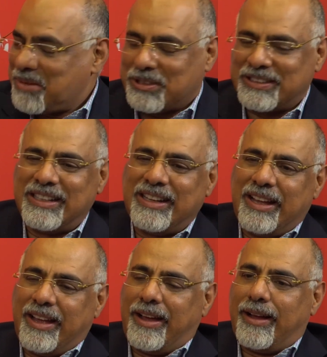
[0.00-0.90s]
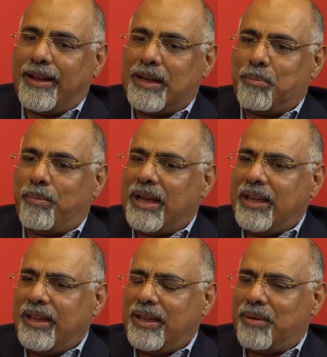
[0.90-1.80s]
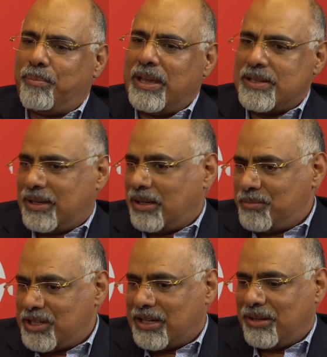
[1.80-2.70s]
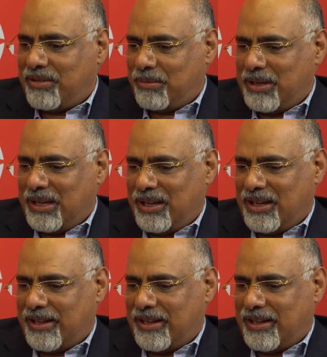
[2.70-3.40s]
the table. My basic objective will be,